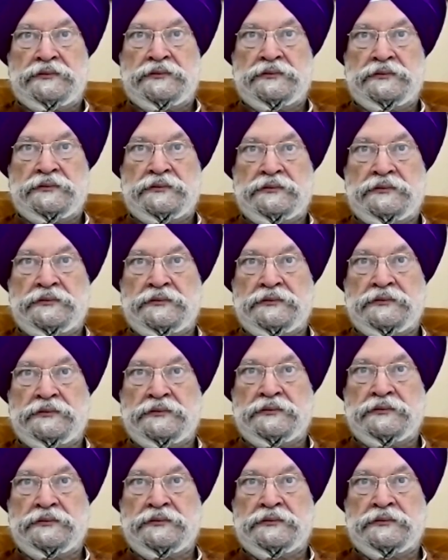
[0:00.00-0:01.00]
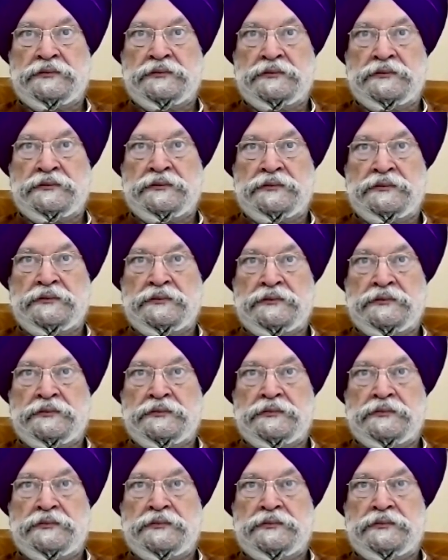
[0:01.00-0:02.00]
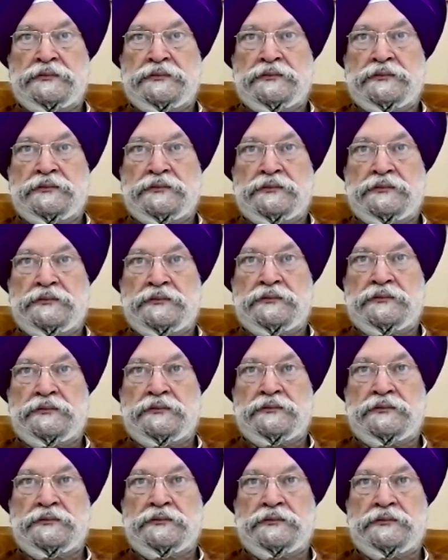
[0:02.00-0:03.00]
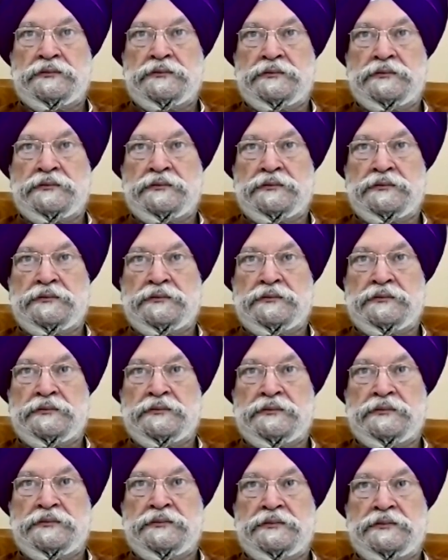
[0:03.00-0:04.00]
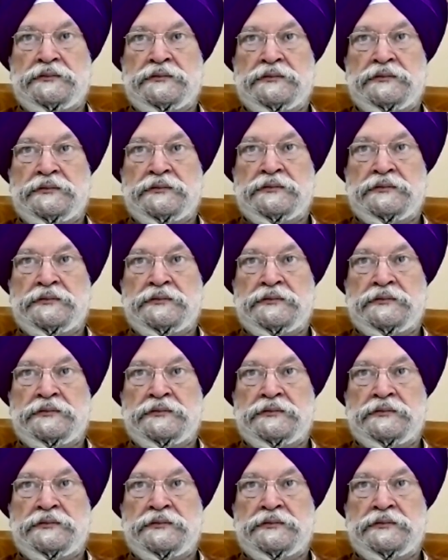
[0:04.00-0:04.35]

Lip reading: (not speaking)